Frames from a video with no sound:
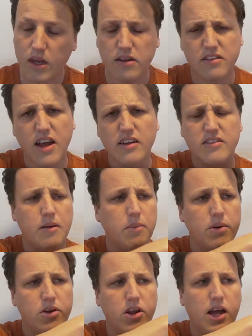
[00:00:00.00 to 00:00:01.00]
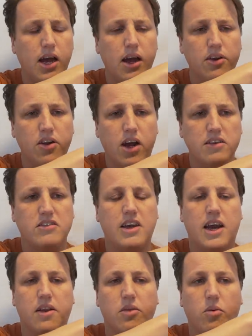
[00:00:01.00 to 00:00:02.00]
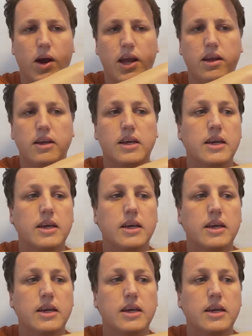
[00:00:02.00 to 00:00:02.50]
It tucks up nice out of the way.